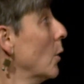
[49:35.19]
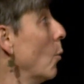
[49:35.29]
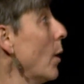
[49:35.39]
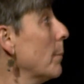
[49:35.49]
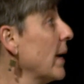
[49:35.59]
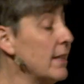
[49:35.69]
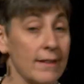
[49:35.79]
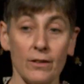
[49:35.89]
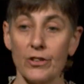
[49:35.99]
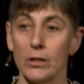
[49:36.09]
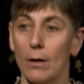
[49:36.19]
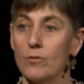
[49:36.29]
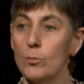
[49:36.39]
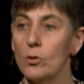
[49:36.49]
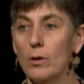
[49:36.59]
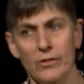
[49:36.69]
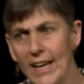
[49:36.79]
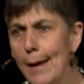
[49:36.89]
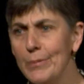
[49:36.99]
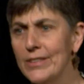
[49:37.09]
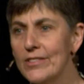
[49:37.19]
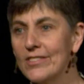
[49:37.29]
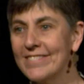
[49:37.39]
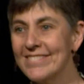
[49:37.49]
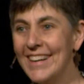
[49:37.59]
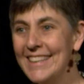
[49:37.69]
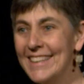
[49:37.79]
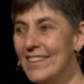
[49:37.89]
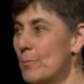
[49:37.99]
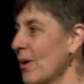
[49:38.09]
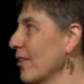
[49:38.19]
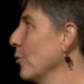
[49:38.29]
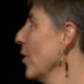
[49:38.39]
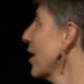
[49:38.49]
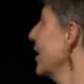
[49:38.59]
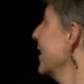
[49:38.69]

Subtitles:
What made things uncomfortable? Because it happens, right? It's part of the work.